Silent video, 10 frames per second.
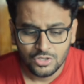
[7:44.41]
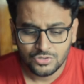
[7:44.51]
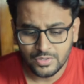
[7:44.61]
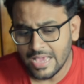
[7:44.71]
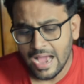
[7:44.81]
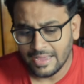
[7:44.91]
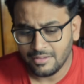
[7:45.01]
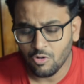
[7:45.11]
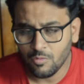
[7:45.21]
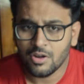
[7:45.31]
So yeah,
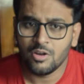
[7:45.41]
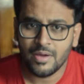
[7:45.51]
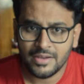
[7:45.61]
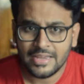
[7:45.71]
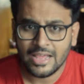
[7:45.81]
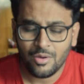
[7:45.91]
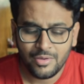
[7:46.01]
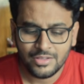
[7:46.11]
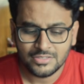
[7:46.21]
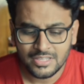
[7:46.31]
overall my
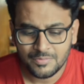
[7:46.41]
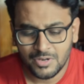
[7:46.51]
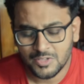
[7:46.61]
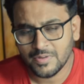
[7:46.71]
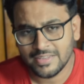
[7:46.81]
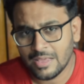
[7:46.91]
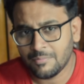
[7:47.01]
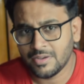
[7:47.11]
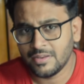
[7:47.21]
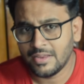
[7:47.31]
takeaway is that placement has
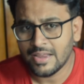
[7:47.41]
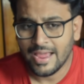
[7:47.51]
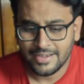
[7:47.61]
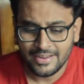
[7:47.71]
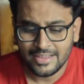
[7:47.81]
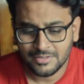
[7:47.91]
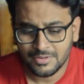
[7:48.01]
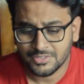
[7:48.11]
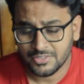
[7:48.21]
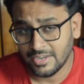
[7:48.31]
happened in IIT
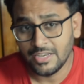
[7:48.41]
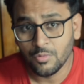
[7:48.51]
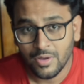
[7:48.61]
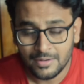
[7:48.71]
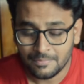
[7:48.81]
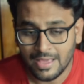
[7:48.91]
Hyderabad really well.